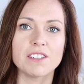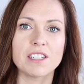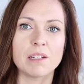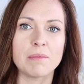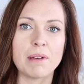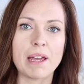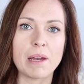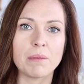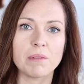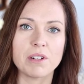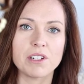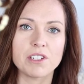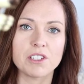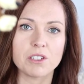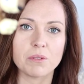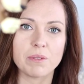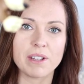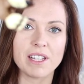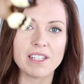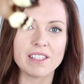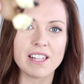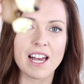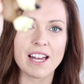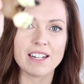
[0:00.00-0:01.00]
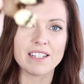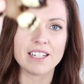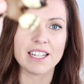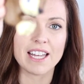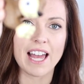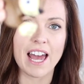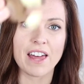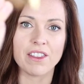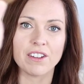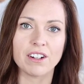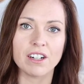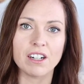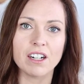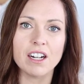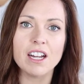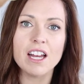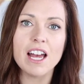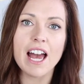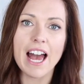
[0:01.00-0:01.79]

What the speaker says: to be able to squeeze that together